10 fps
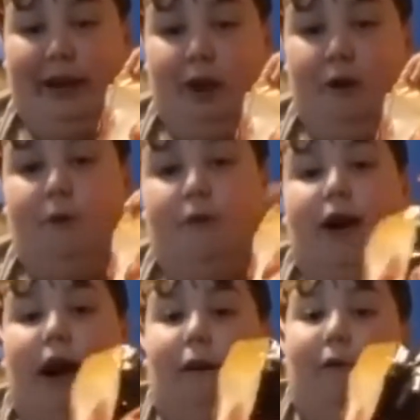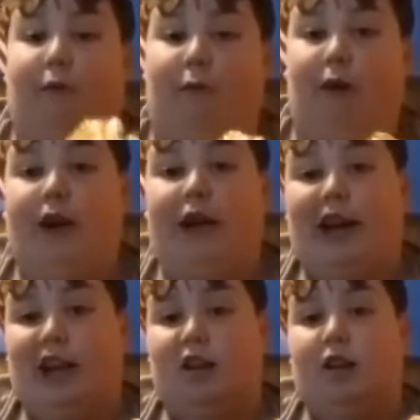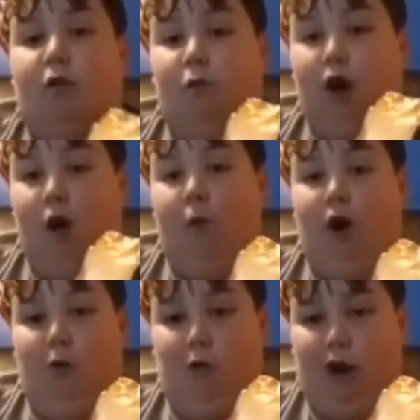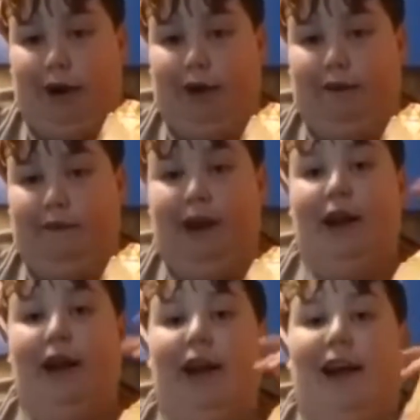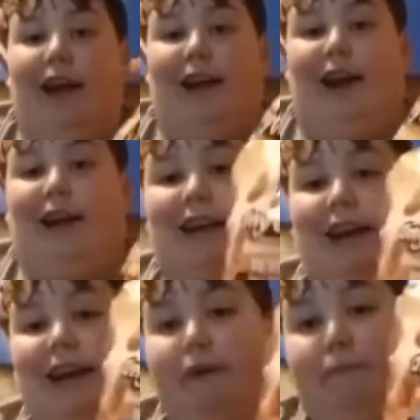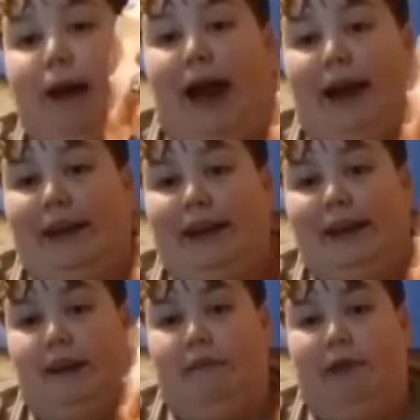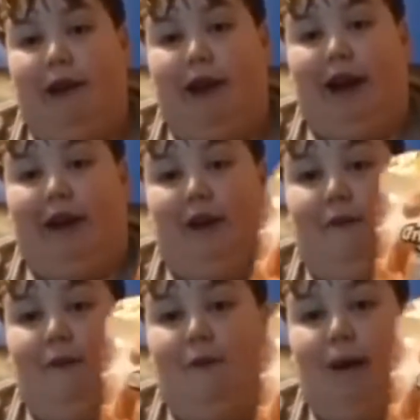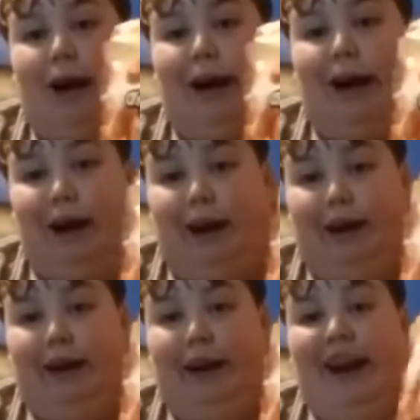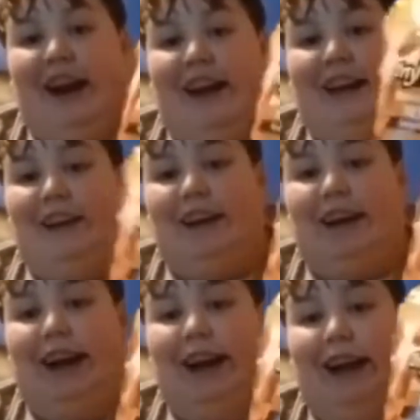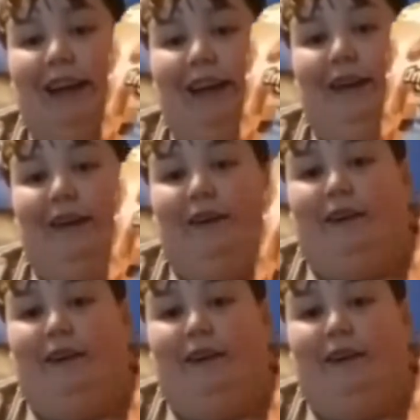So, I was walking into the Walmart, right, and I seen this bag sitting in the fridge. I said, oh my God, look at the